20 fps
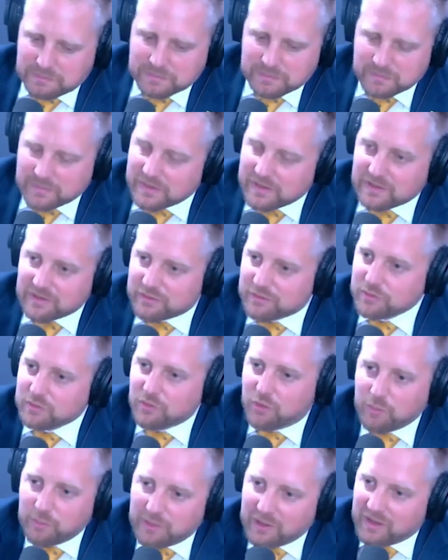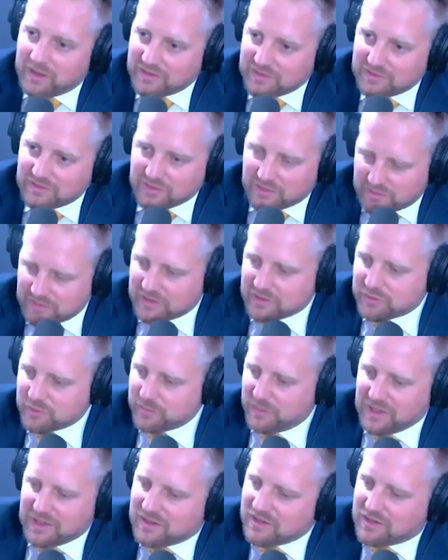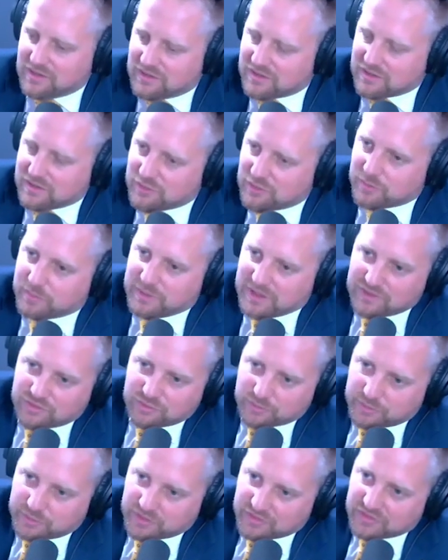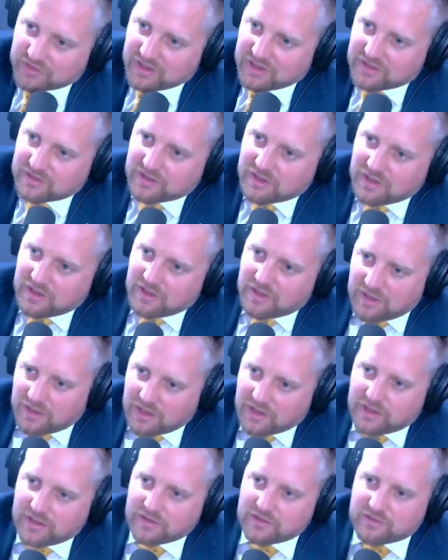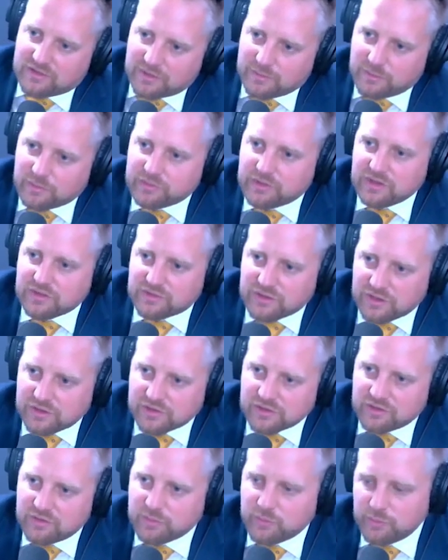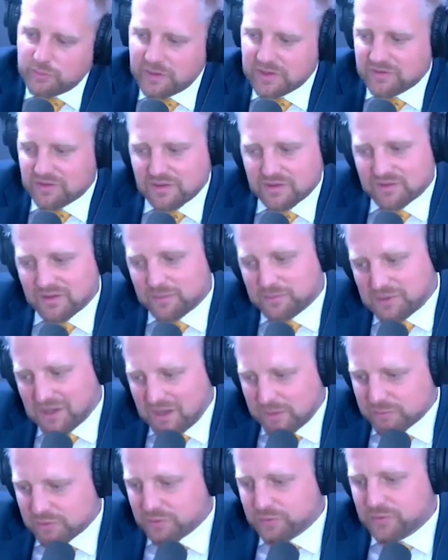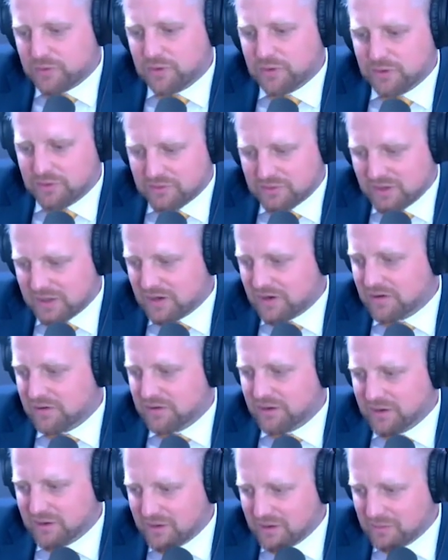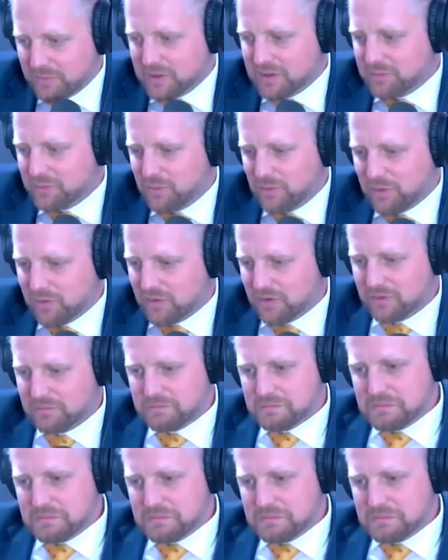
into globalizing and into making a European superstate against some of these national movements. And sometimes, of course, they are a little bit more